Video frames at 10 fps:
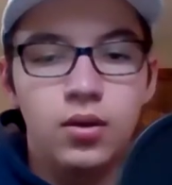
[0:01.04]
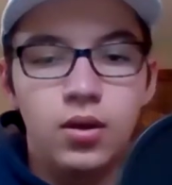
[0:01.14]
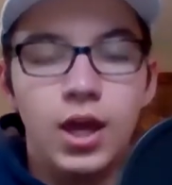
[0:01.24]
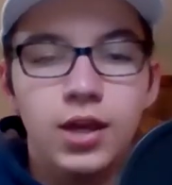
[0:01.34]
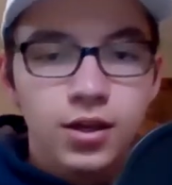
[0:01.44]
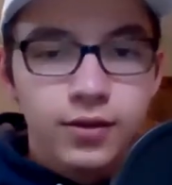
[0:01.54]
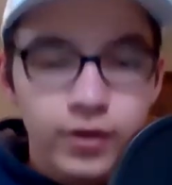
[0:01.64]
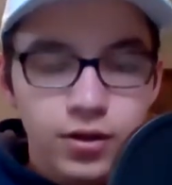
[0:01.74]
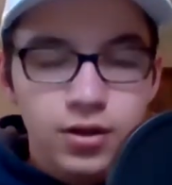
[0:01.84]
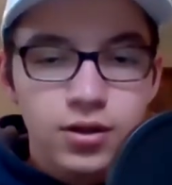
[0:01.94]
Hey, young
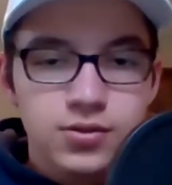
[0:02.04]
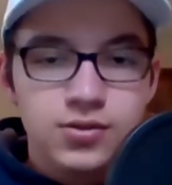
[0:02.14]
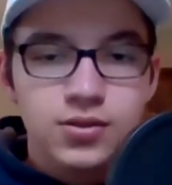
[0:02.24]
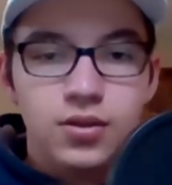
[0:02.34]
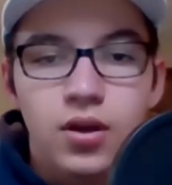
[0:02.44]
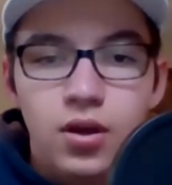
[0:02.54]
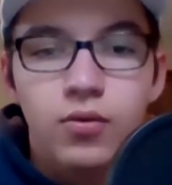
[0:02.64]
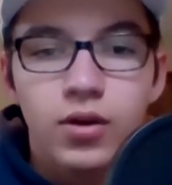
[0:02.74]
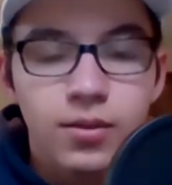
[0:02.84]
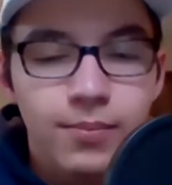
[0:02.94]
voters!
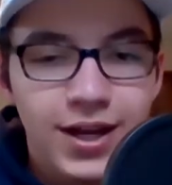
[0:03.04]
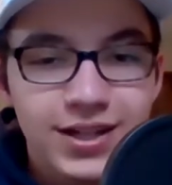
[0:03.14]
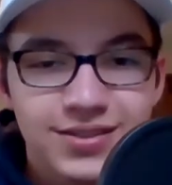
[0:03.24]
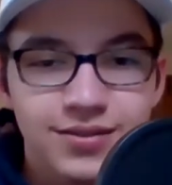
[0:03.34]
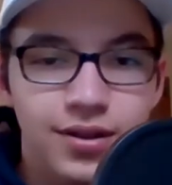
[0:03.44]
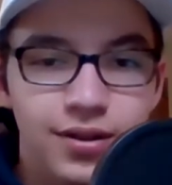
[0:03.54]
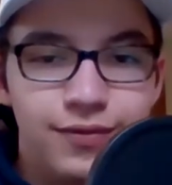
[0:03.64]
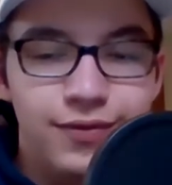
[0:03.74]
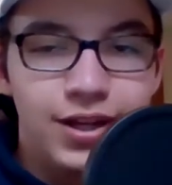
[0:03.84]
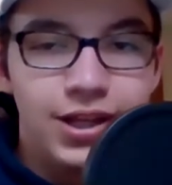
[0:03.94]
Welcome back to another
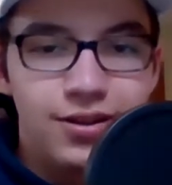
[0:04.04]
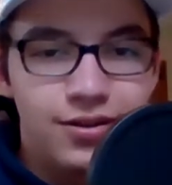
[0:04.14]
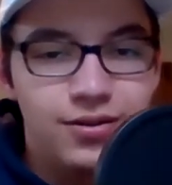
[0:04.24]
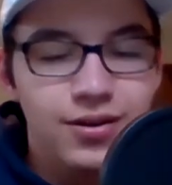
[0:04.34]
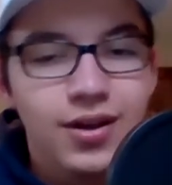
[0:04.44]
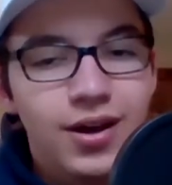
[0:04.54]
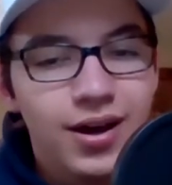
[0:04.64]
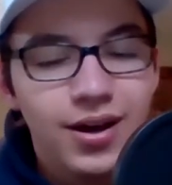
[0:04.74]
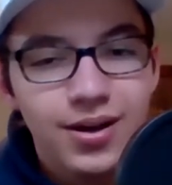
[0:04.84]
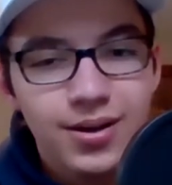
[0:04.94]
video.
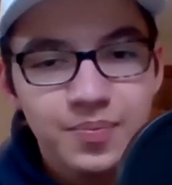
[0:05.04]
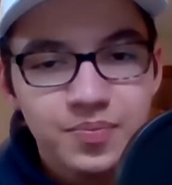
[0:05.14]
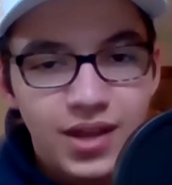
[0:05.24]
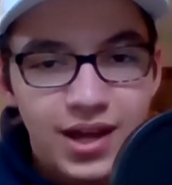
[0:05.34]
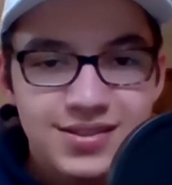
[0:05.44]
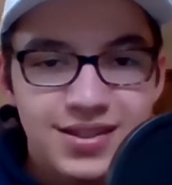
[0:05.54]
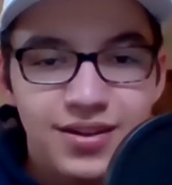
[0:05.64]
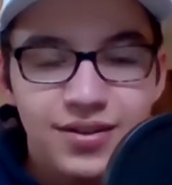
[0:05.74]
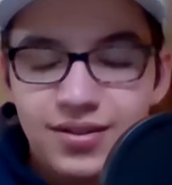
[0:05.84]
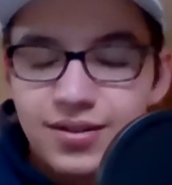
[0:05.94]
How's it
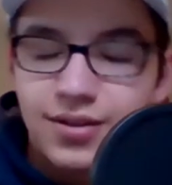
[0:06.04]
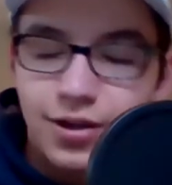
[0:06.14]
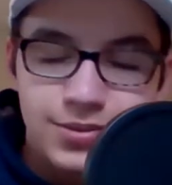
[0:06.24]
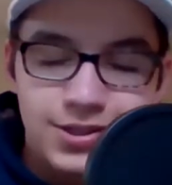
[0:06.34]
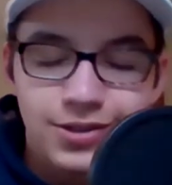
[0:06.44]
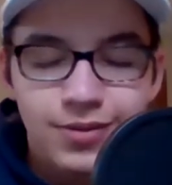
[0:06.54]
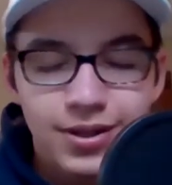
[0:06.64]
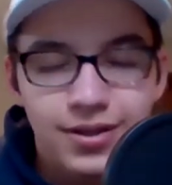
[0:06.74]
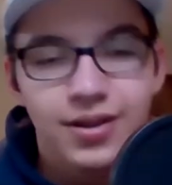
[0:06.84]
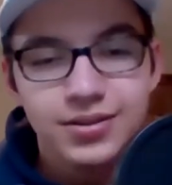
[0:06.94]
going? Hope it's going
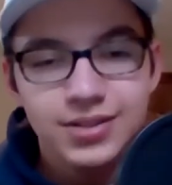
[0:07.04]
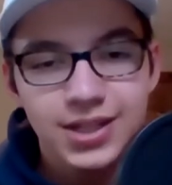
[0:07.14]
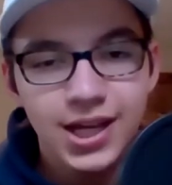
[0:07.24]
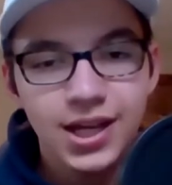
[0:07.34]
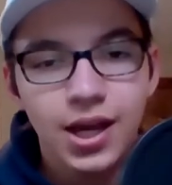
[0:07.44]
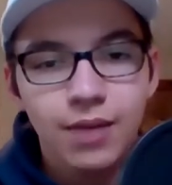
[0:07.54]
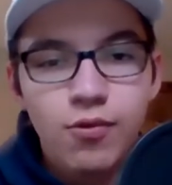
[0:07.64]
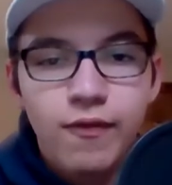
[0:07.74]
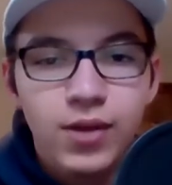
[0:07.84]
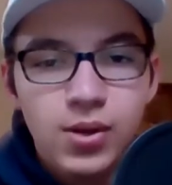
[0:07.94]
well. Today, I'm
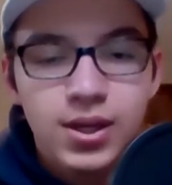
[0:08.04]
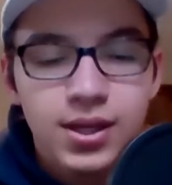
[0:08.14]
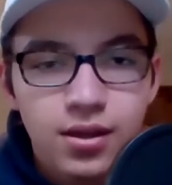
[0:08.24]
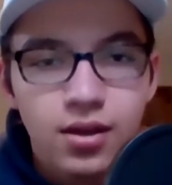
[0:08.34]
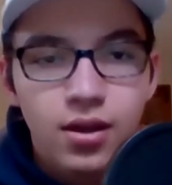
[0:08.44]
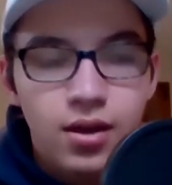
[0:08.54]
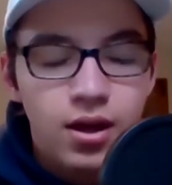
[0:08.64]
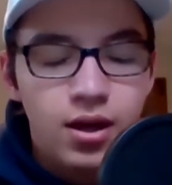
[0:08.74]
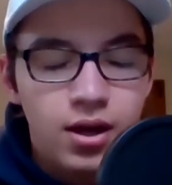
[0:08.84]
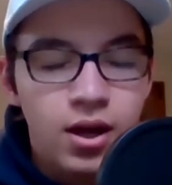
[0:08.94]
reviewing
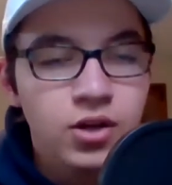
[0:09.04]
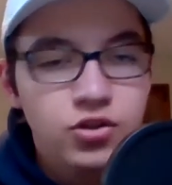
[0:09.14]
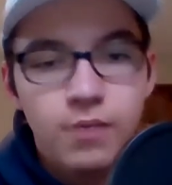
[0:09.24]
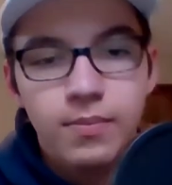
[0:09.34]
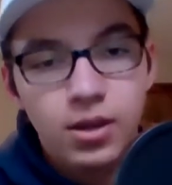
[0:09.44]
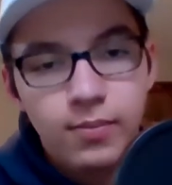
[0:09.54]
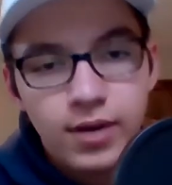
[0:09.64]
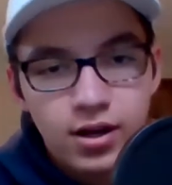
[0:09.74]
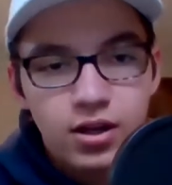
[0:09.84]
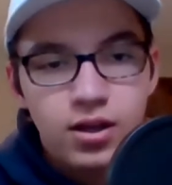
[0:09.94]
Untrumping
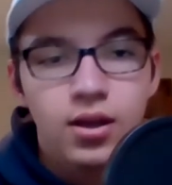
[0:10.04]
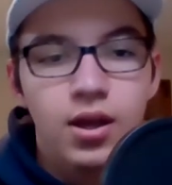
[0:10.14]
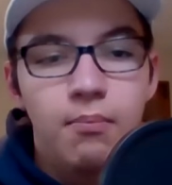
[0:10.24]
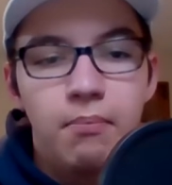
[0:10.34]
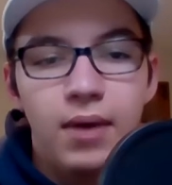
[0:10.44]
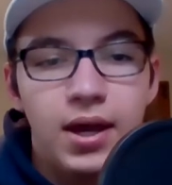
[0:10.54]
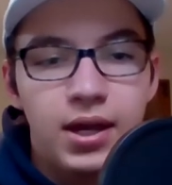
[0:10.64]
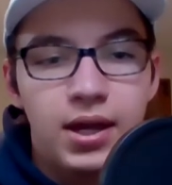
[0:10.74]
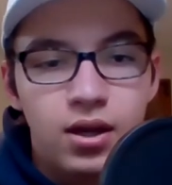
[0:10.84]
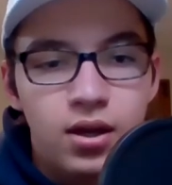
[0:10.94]
America
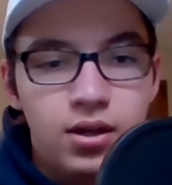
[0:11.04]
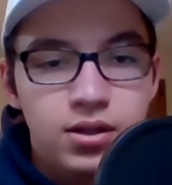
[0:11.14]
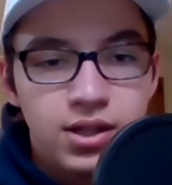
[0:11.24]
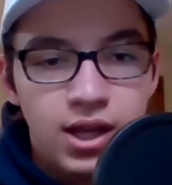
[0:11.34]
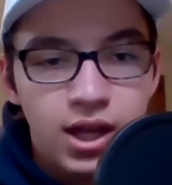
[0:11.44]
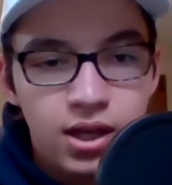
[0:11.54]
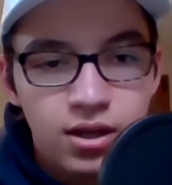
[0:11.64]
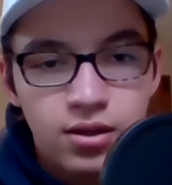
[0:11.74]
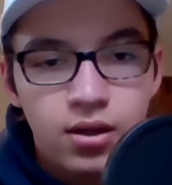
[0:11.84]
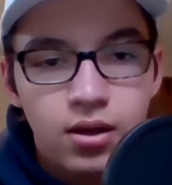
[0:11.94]
by Dan